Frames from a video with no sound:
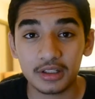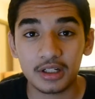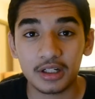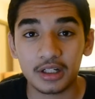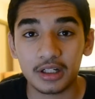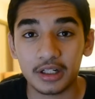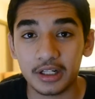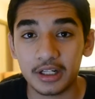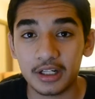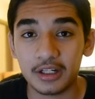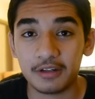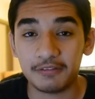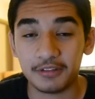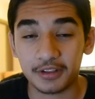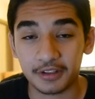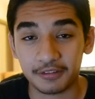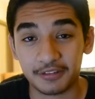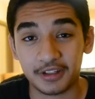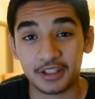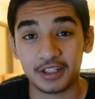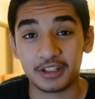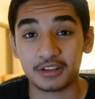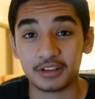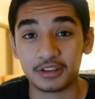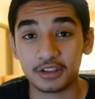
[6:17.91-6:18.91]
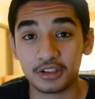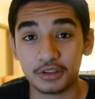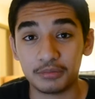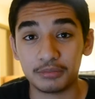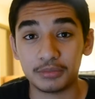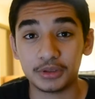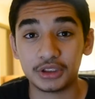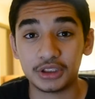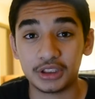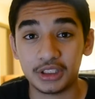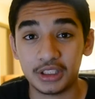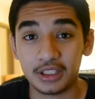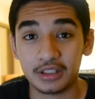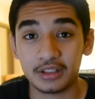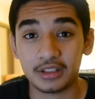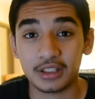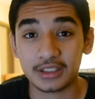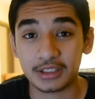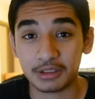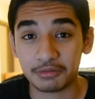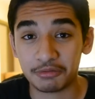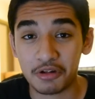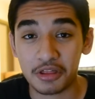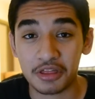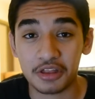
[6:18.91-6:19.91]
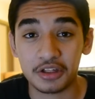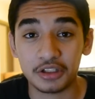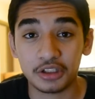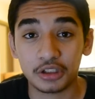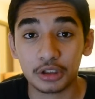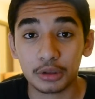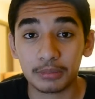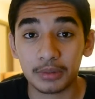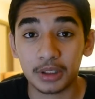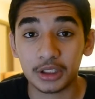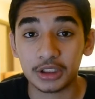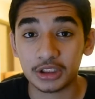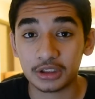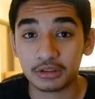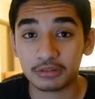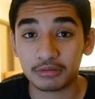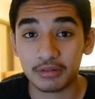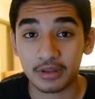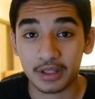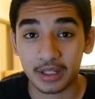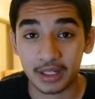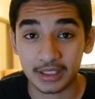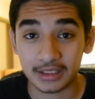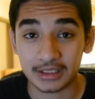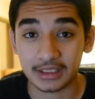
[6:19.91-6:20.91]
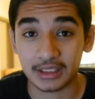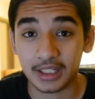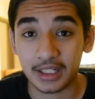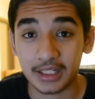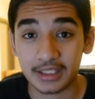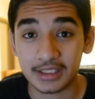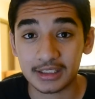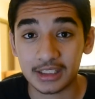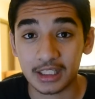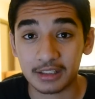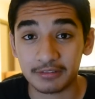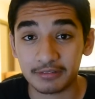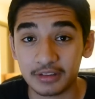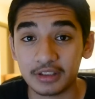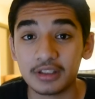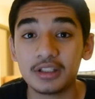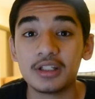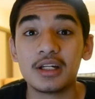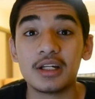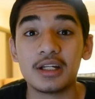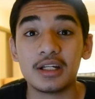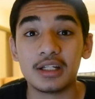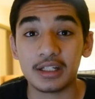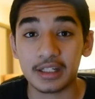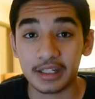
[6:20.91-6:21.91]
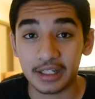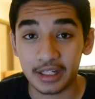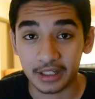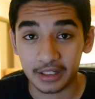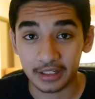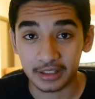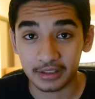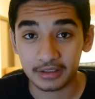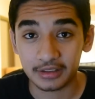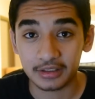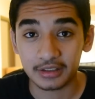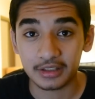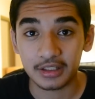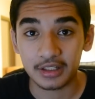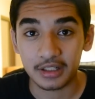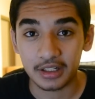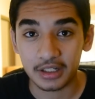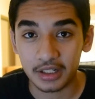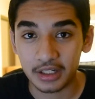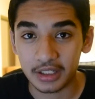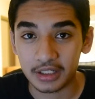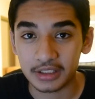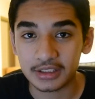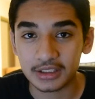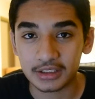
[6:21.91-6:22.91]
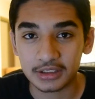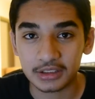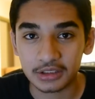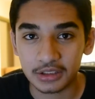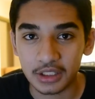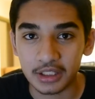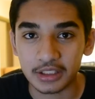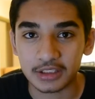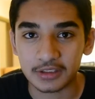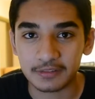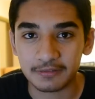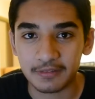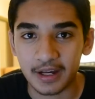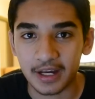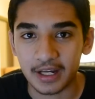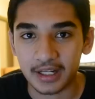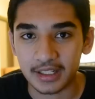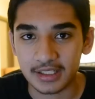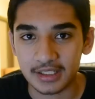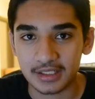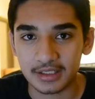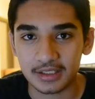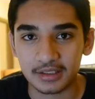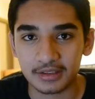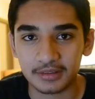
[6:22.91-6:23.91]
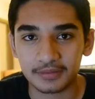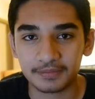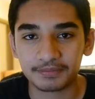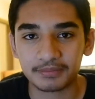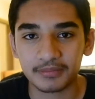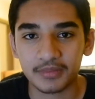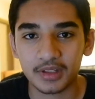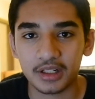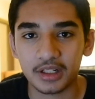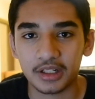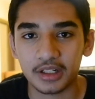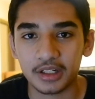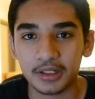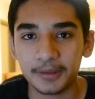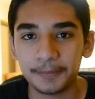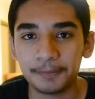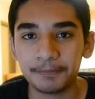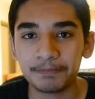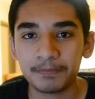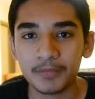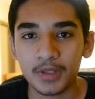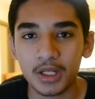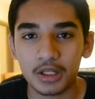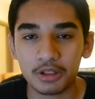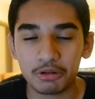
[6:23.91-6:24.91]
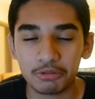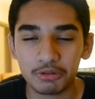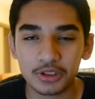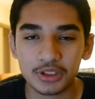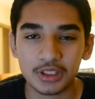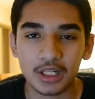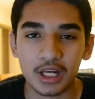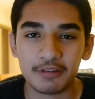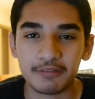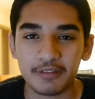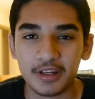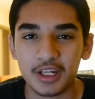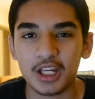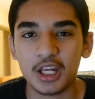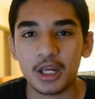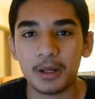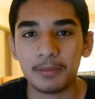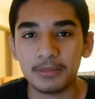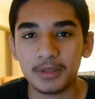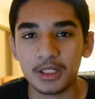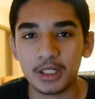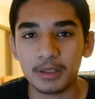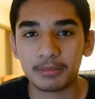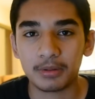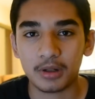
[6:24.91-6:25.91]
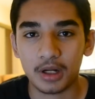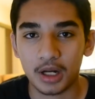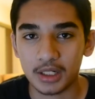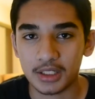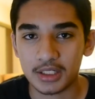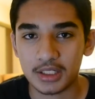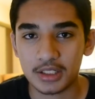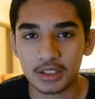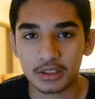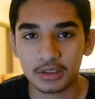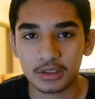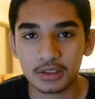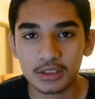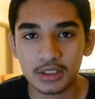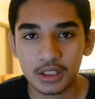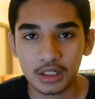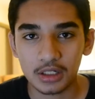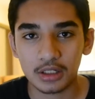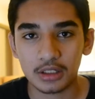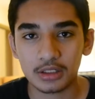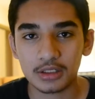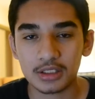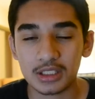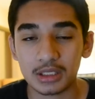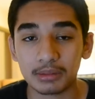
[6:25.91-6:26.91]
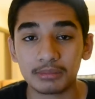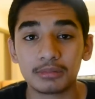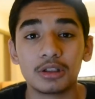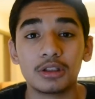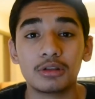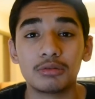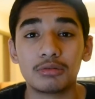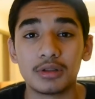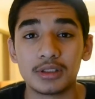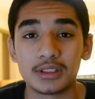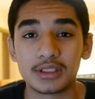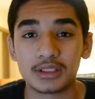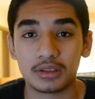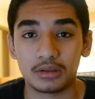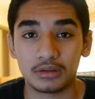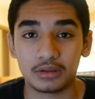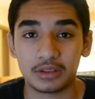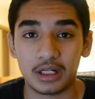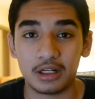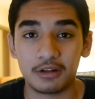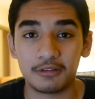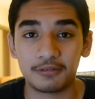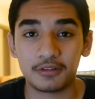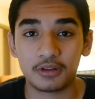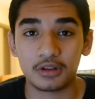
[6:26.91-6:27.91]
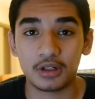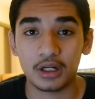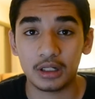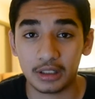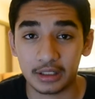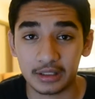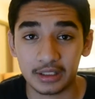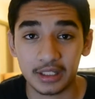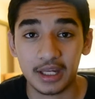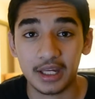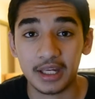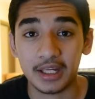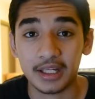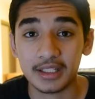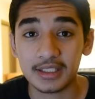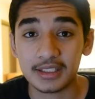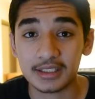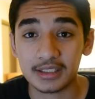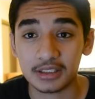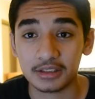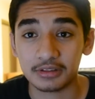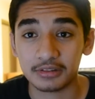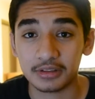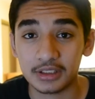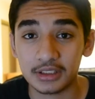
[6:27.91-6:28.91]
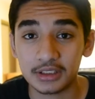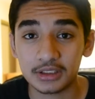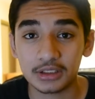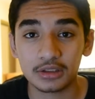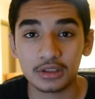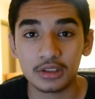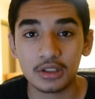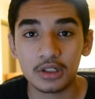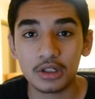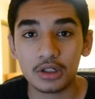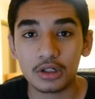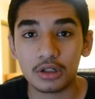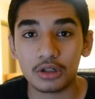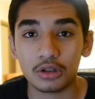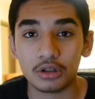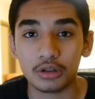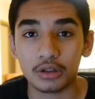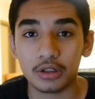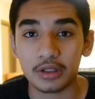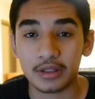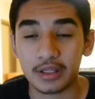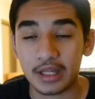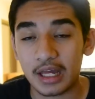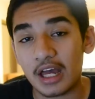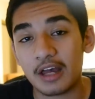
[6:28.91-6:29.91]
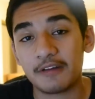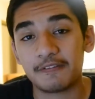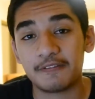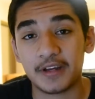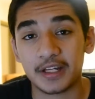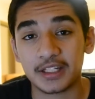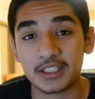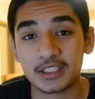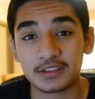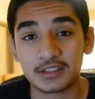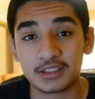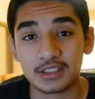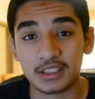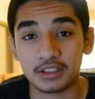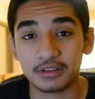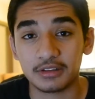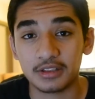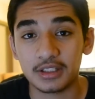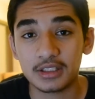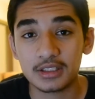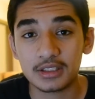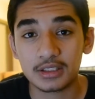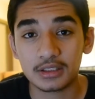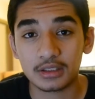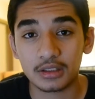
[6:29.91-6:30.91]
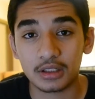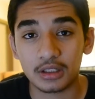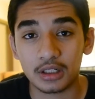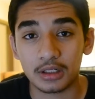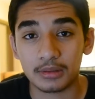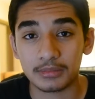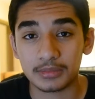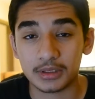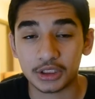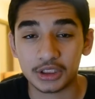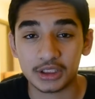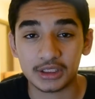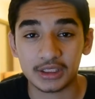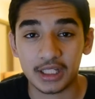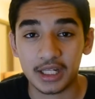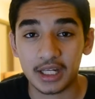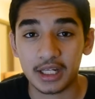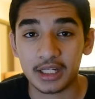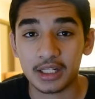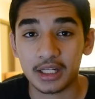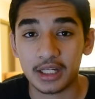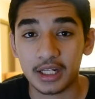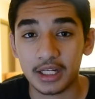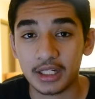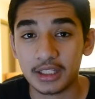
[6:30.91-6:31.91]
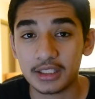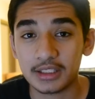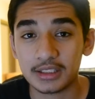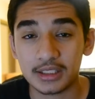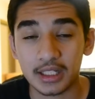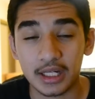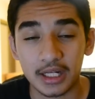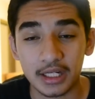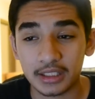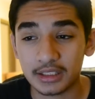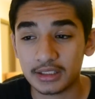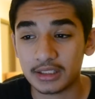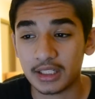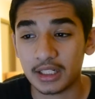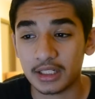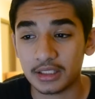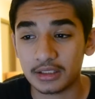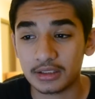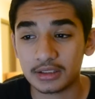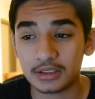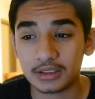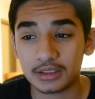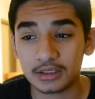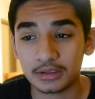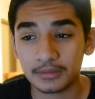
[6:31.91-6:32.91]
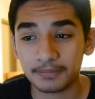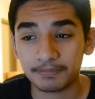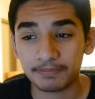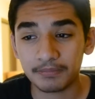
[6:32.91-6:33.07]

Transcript: All right, if you can find a good machine that's in within your budget that has an i seven, get it. It's, it's fast. All right. We also have A M D processors, and some good ones to look out for are like the A series or the F X series, um, such as A eights, A tens,